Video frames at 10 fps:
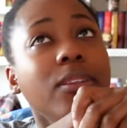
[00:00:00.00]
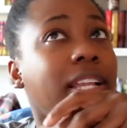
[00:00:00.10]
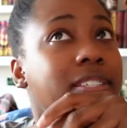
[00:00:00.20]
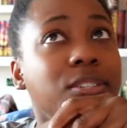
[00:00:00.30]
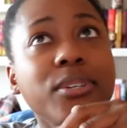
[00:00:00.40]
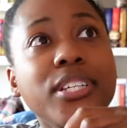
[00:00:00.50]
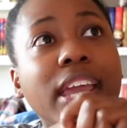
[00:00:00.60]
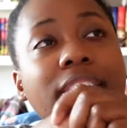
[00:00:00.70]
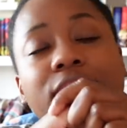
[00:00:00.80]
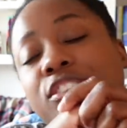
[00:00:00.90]
Let's do it
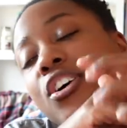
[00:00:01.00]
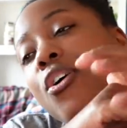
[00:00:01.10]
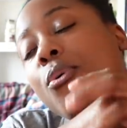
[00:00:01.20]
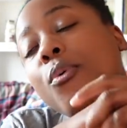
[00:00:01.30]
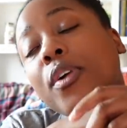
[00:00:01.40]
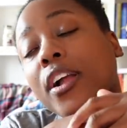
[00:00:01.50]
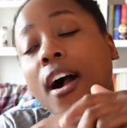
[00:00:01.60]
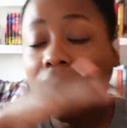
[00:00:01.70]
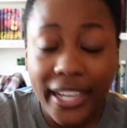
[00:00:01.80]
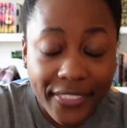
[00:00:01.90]
together. So we're
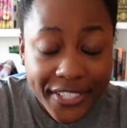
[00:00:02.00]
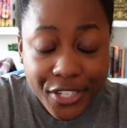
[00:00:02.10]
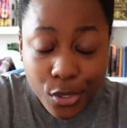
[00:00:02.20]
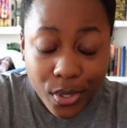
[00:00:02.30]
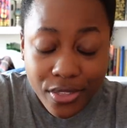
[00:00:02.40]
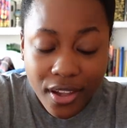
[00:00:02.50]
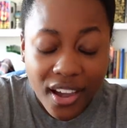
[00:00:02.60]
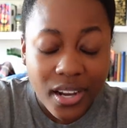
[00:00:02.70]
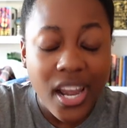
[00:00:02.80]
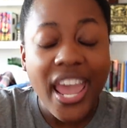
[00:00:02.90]
calling it the
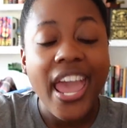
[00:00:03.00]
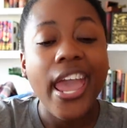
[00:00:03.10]
Dune-a-thon,